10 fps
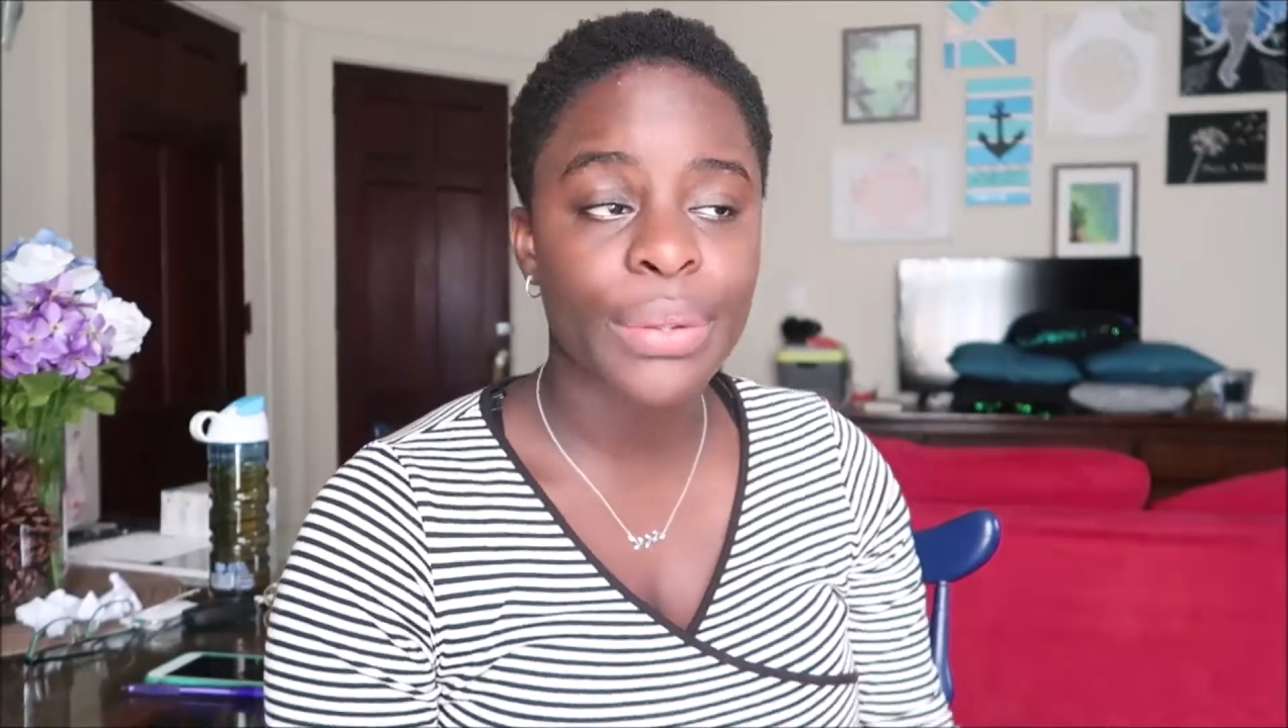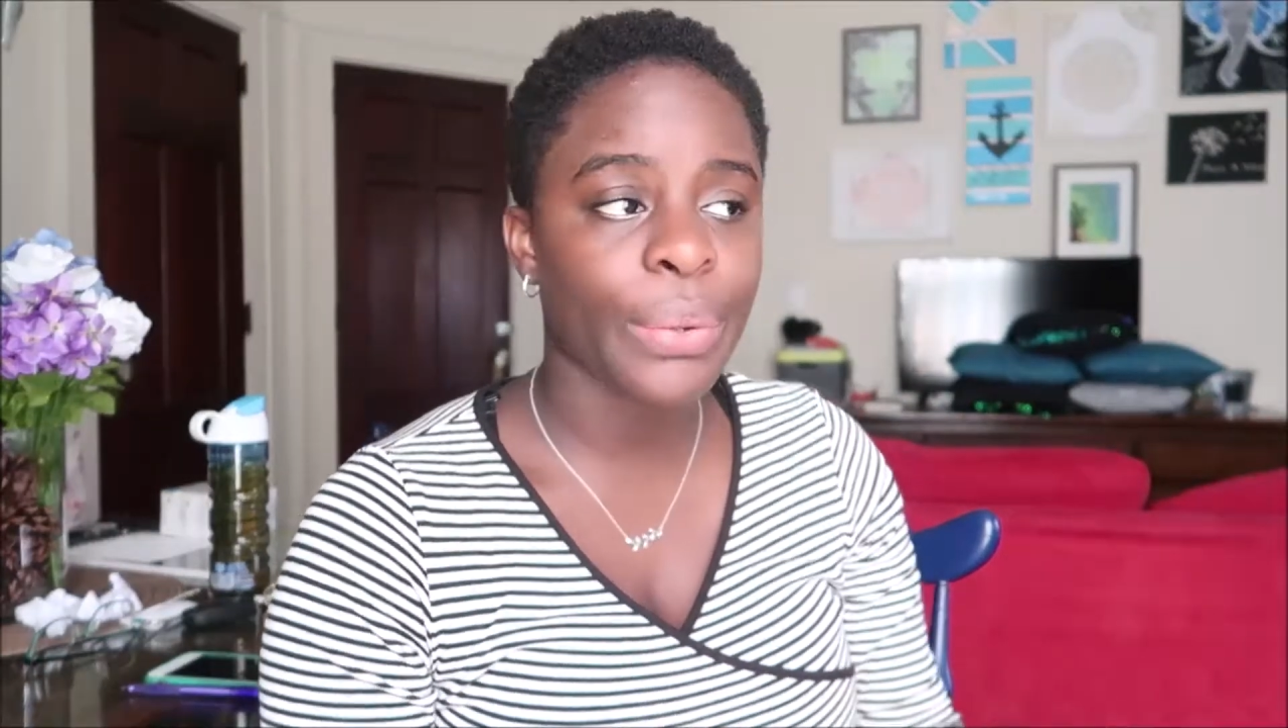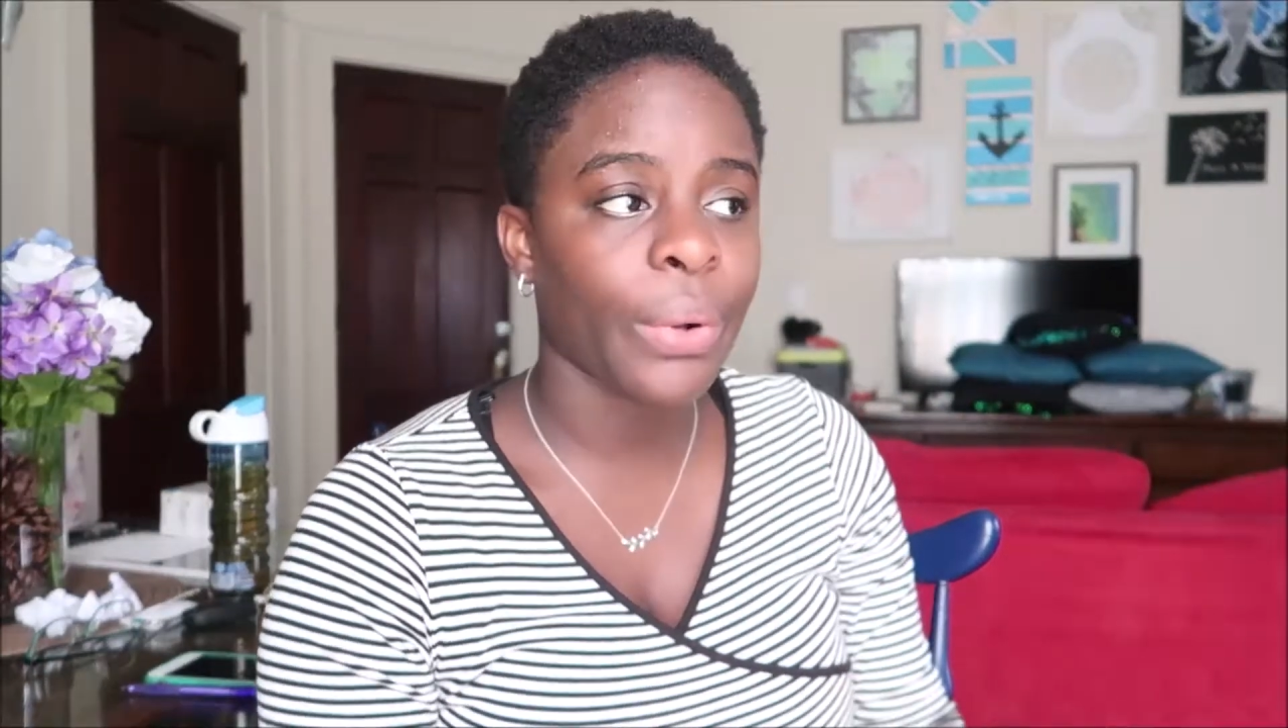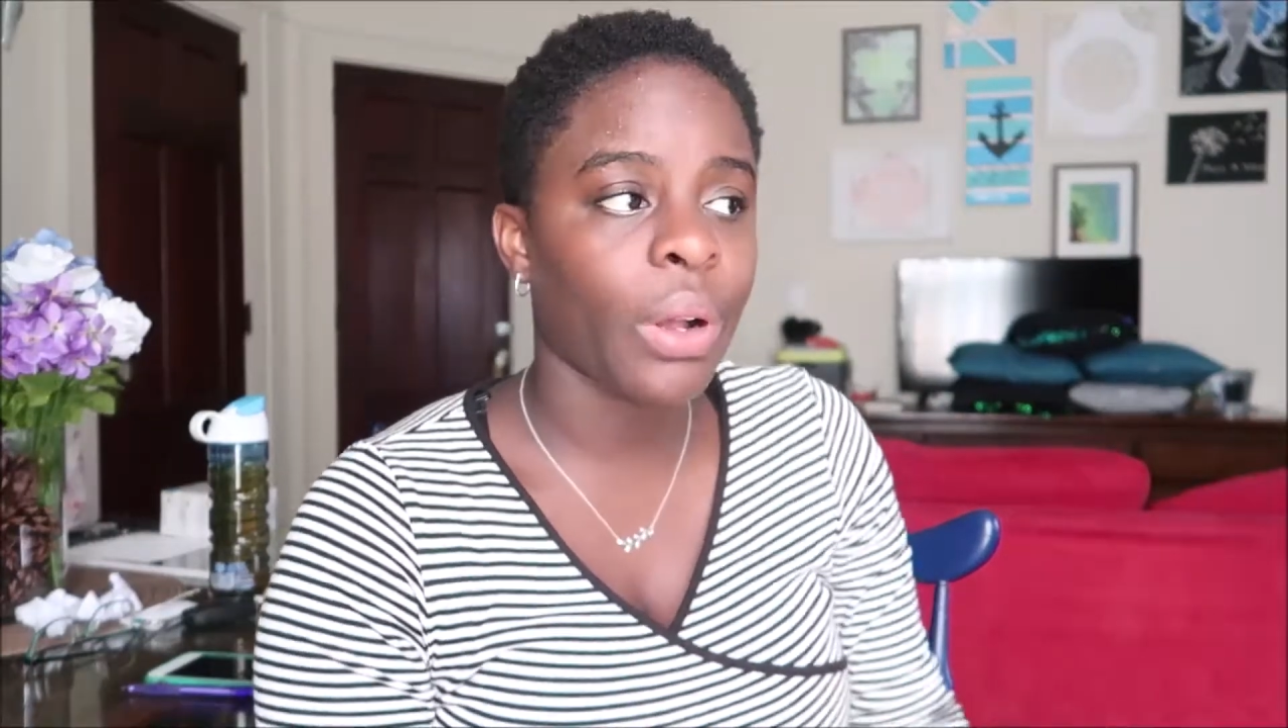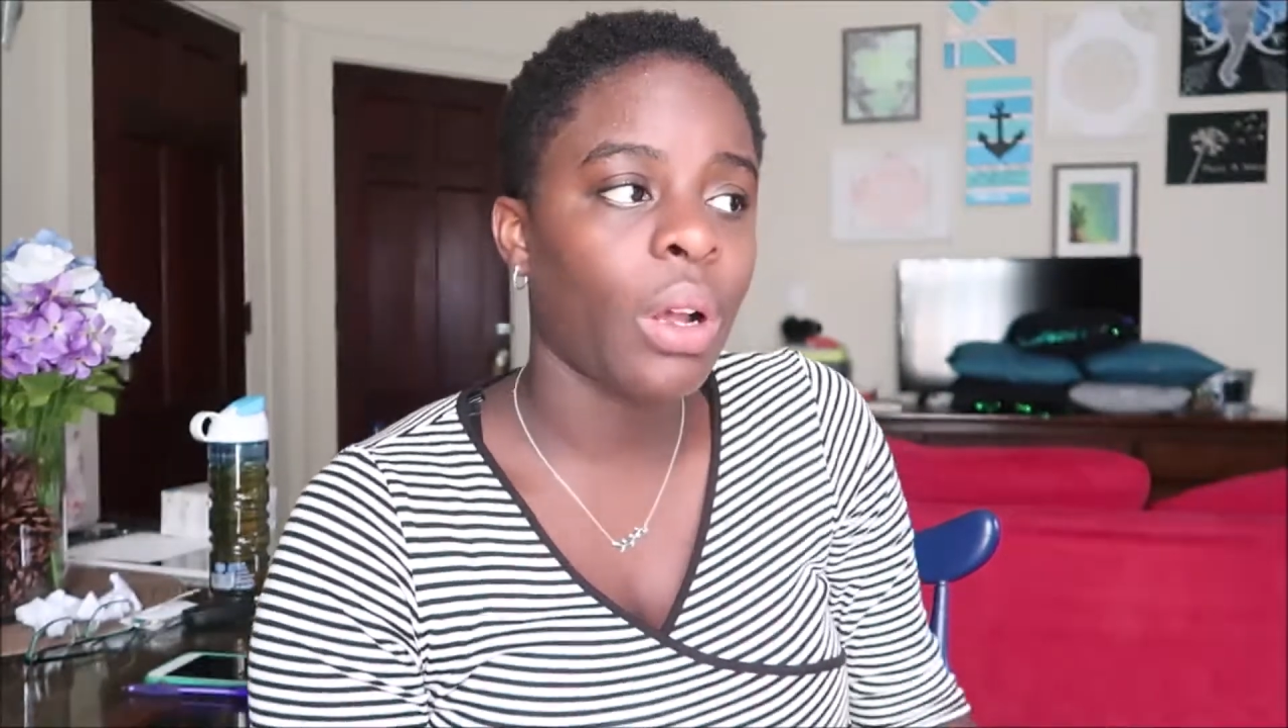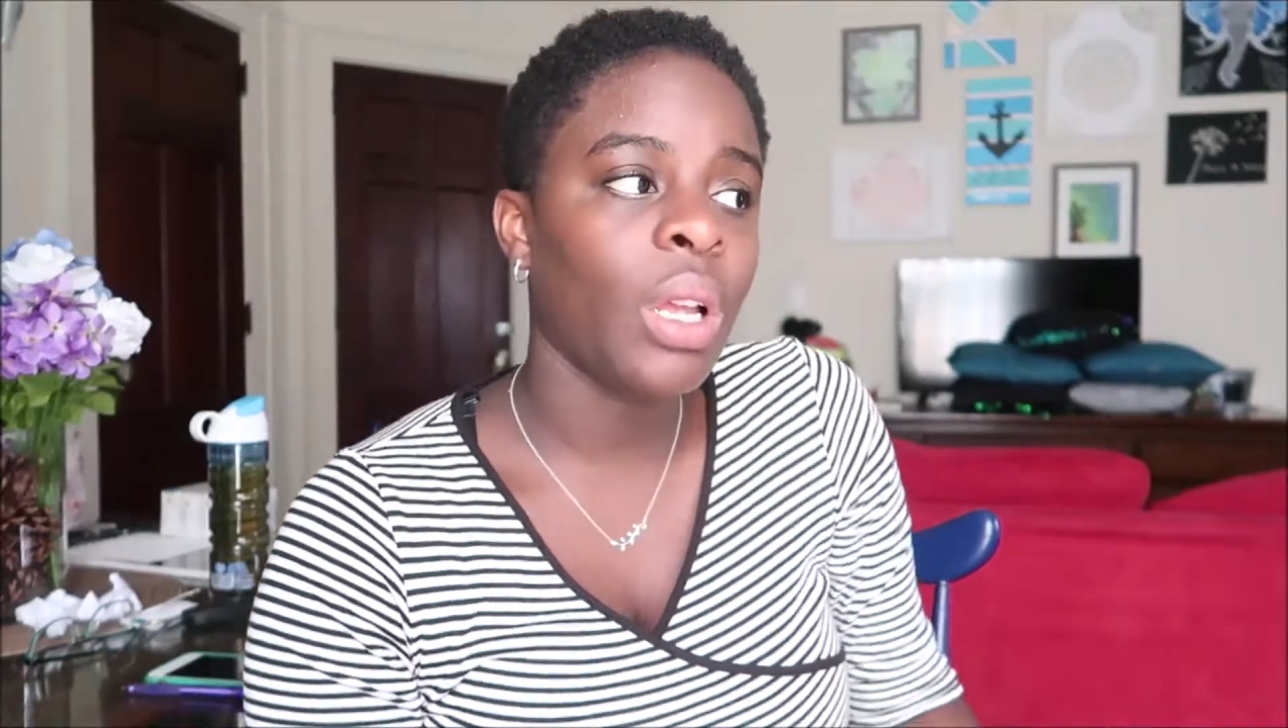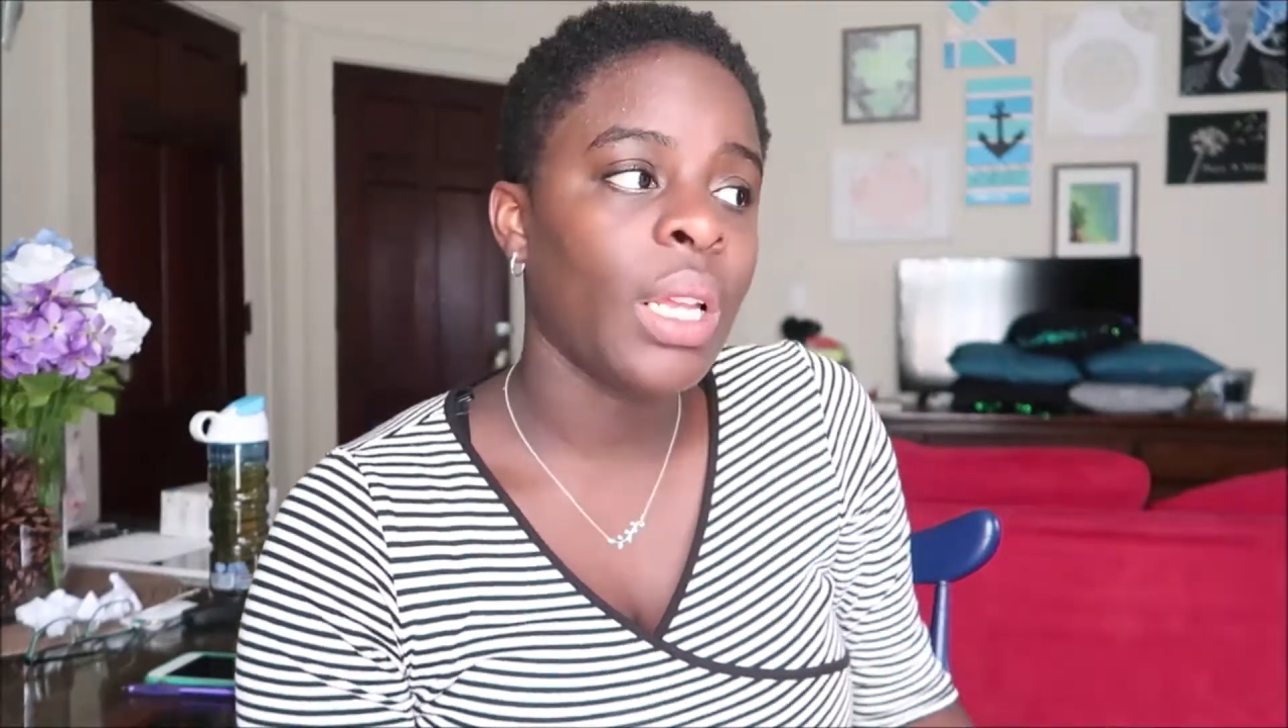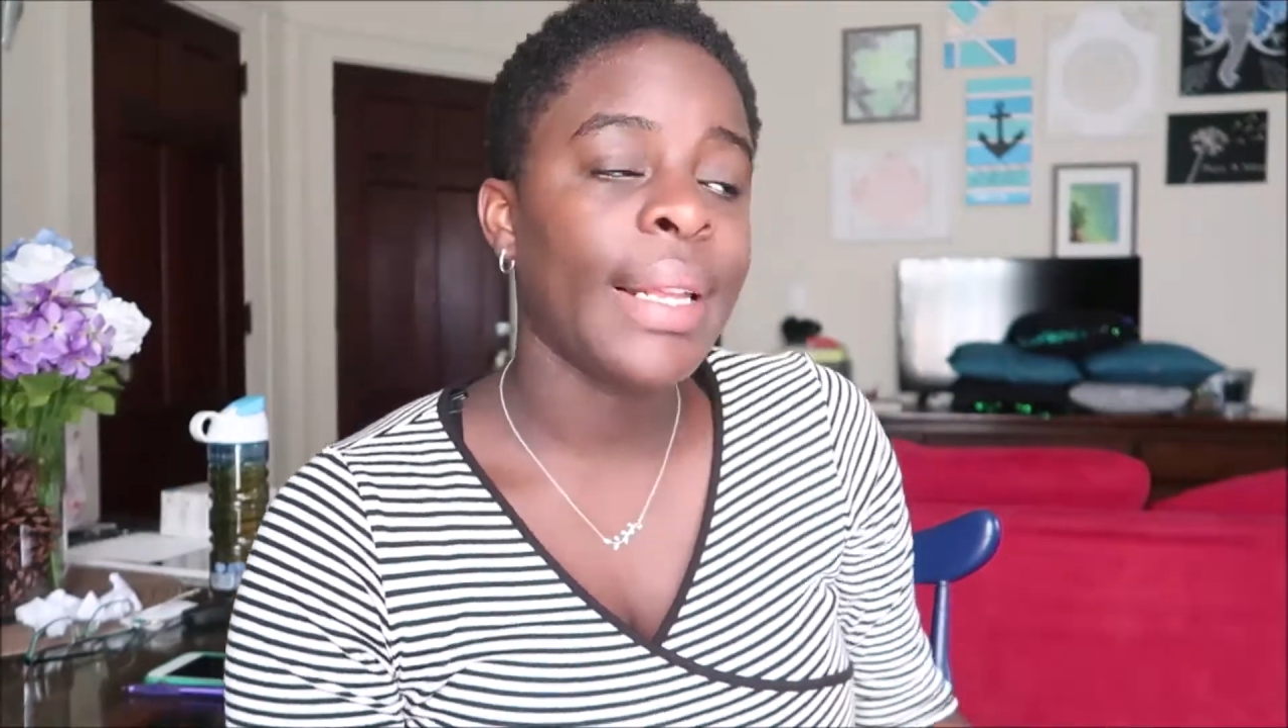school